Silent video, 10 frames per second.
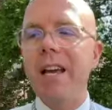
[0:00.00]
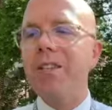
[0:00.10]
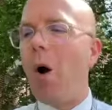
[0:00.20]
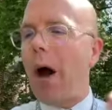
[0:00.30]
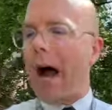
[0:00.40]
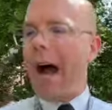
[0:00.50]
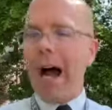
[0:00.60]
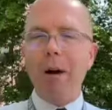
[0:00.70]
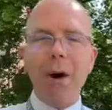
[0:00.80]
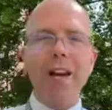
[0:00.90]
So
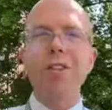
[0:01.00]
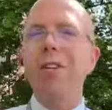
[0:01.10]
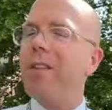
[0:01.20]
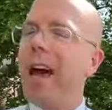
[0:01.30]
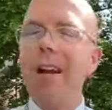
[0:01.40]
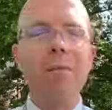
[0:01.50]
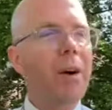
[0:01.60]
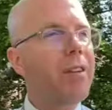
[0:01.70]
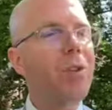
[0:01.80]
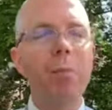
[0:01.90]
I wanted to share that.
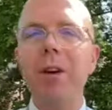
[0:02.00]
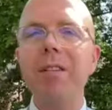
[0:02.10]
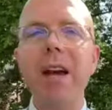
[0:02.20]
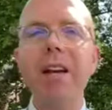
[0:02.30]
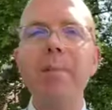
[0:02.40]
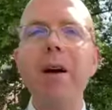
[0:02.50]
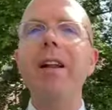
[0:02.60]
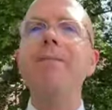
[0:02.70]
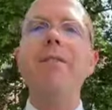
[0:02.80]
We're super excited about it.